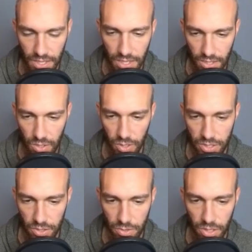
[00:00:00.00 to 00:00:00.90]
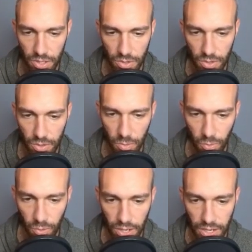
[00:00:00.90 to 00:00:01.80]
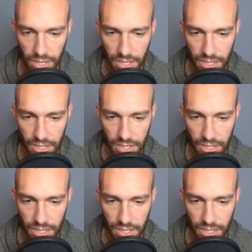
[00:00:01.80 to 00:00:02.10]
Going to throw one